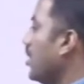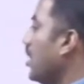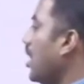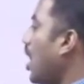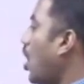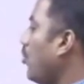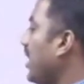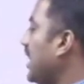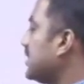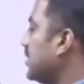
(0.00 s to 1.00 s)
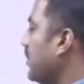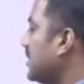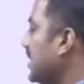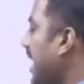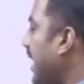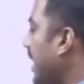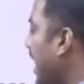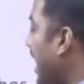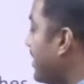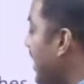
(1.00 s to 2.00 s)
How many customers liked
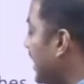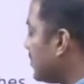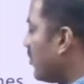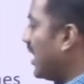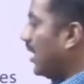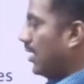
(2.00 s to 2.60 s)
at least one?